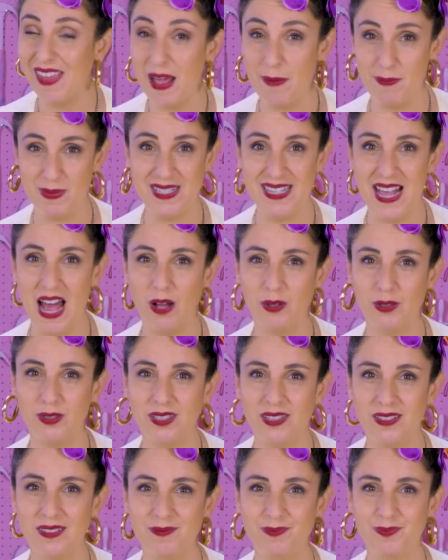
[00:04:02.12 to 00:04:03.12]
episode,
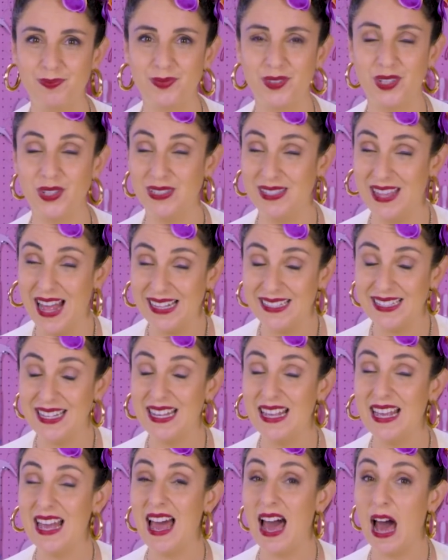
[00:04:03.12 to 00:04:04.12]
because that's
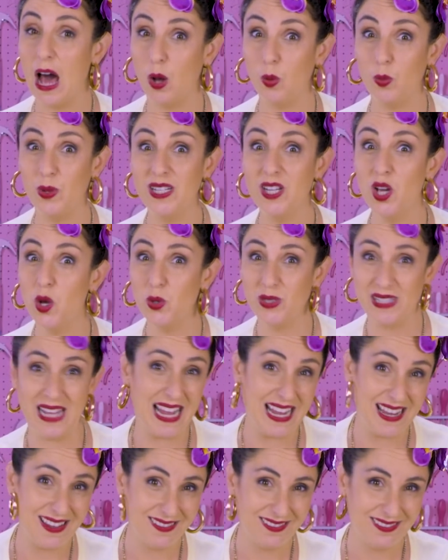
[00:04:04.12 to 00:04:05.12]
how we do
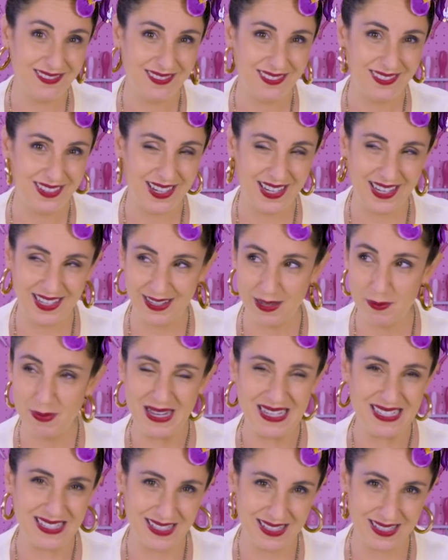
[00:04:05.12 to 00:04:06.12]
in the
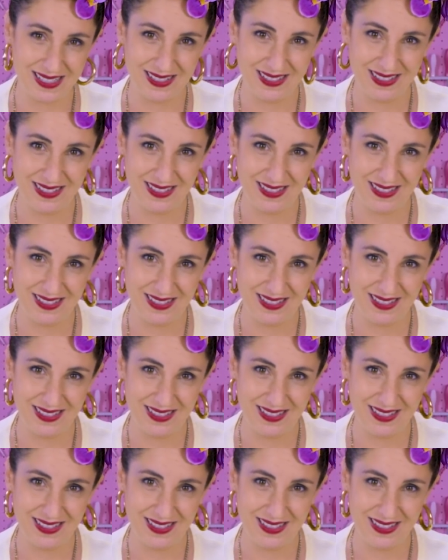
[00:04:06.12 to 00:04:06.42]
biz.